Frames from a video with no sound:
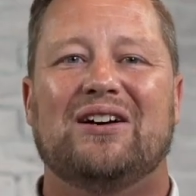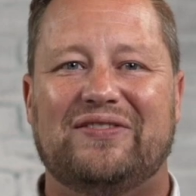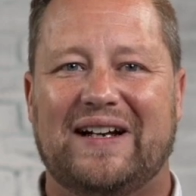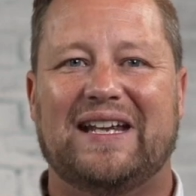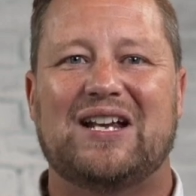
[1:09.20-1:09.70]

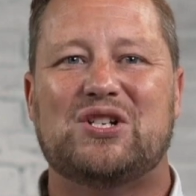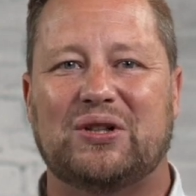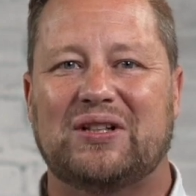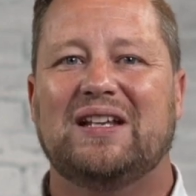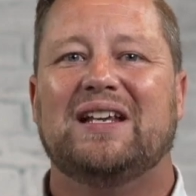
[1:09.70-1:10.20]

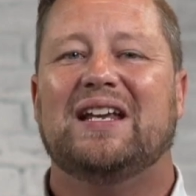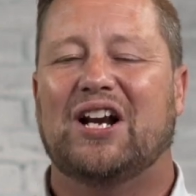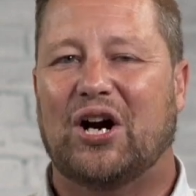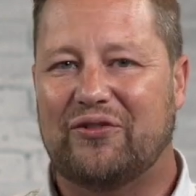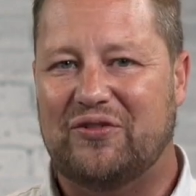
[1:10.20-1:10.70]
financially in
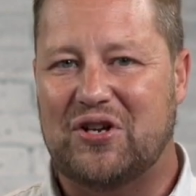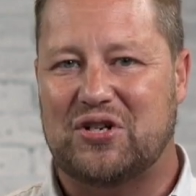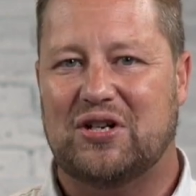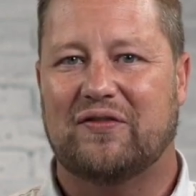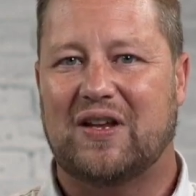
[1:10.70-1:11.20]
our
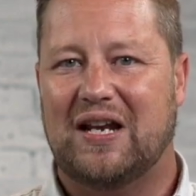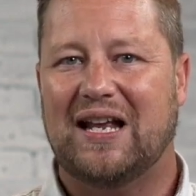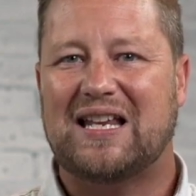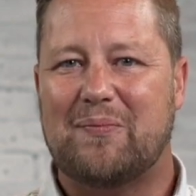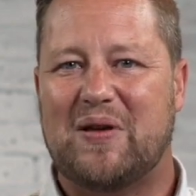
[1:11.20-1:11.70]
vision of
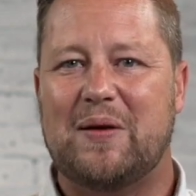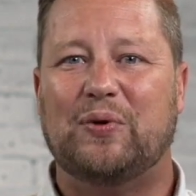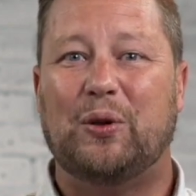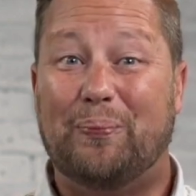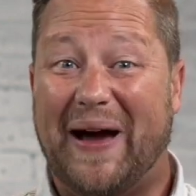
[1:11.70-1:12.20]
connecting
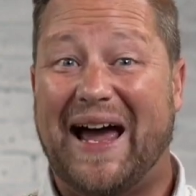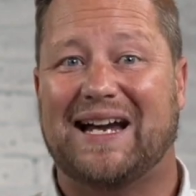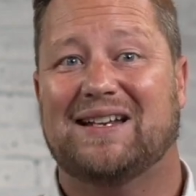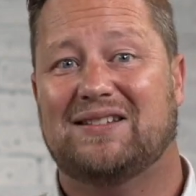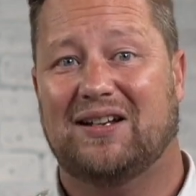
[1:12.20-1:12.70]
people
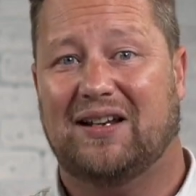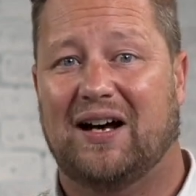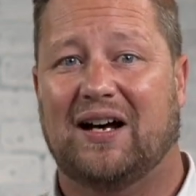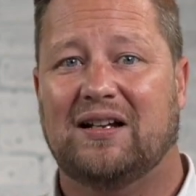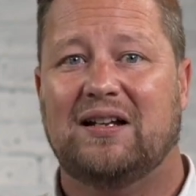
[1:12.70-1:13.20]
back to God.